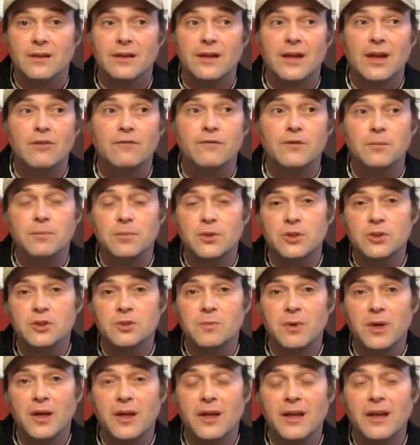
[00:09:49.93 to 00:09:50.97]
Now for
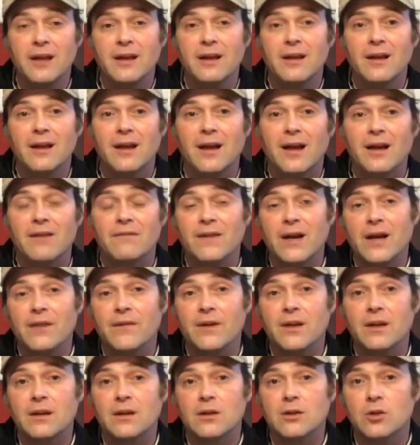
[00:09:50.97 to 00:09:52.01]
push putting, I
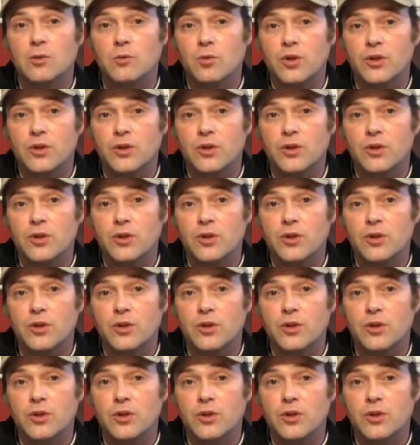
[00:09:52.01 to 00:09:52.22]
found it a little